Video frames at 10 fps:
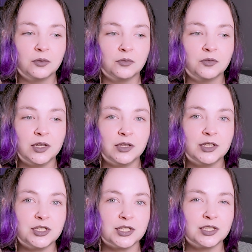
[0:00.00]

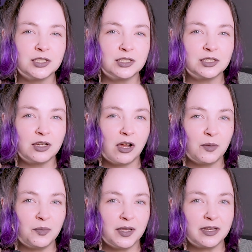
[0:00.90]
religious
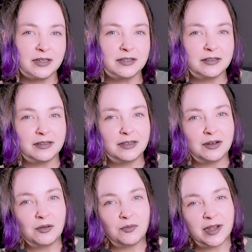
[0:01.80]
topics in
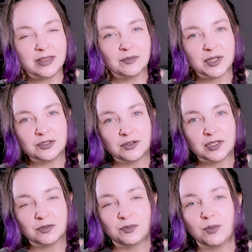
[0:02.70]
a way that my
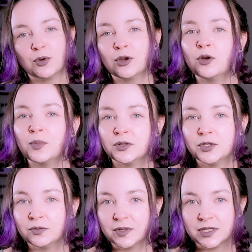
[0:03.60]
students would be more open
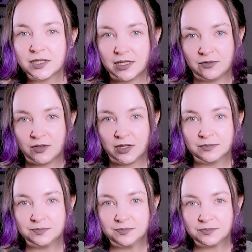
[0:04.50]
to receiving.